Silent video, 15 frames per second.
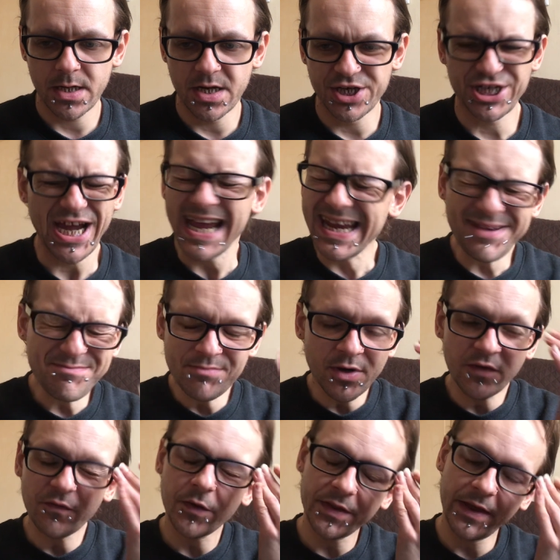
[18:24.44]
ashamed
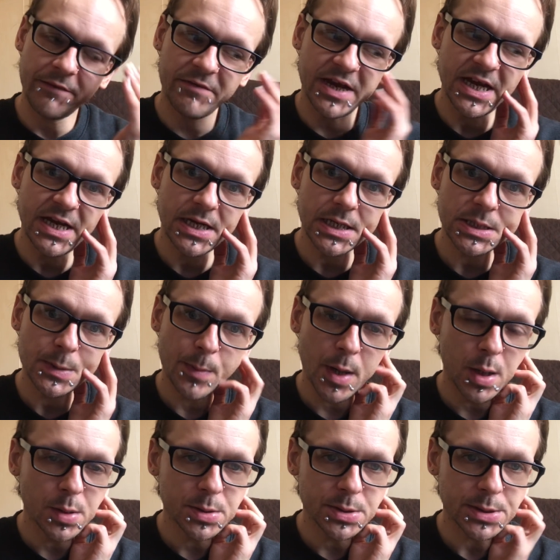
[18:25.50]
of what they read, I
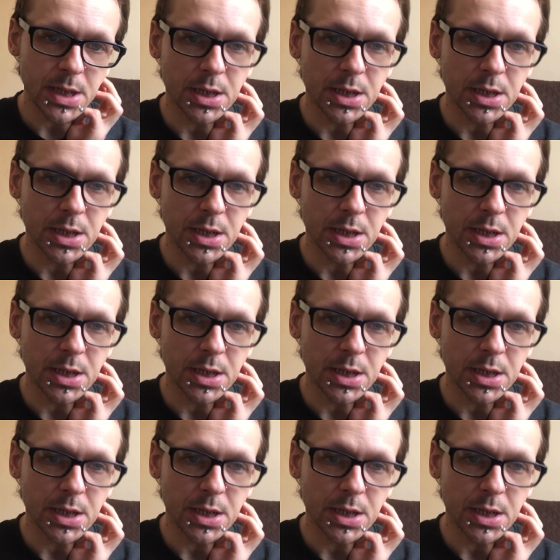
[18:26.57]
suppose.